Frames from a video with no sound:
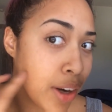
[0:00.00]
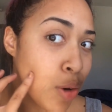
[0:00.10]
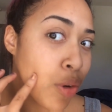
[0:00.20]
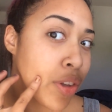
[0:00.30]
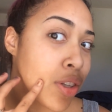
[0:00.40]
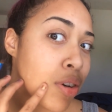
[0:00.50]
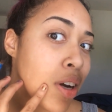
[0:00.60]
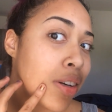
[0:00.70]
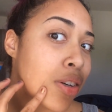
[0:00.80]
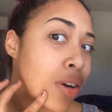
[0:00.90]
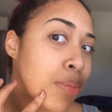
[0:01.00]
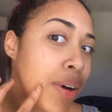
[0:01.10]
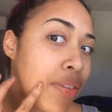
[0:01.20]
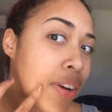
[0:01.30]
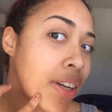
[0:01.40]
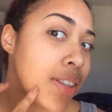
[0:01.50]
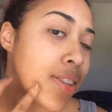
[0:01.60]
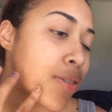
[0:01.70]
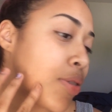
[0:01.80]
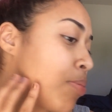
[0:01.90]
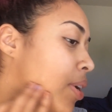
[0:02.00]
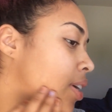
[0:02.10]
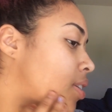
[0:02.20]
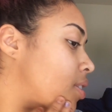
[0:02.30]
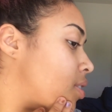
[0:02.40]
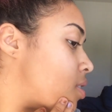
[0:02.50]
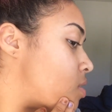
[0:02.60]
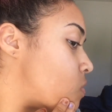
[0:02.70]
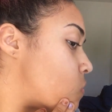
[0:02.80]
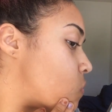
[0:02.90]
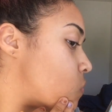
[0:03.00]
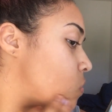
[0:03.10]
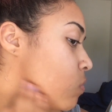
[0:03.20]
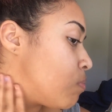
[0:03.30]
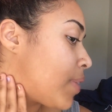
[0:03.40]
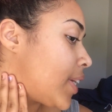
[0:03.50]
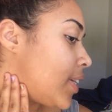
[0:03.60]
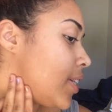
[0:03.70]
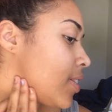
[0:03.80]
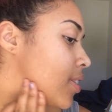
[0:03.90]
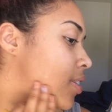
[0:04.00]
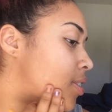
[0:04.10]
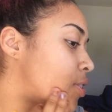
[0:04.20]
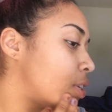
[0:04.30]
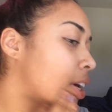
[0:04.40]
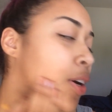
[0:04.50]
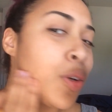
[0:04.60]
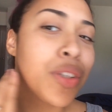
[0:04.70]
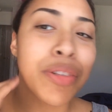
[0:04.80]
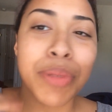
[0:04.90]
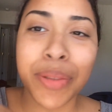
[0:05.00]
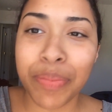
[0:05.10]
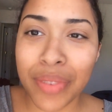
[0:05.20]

ignore the scratch on my face. That was my niece. She got a hold of me.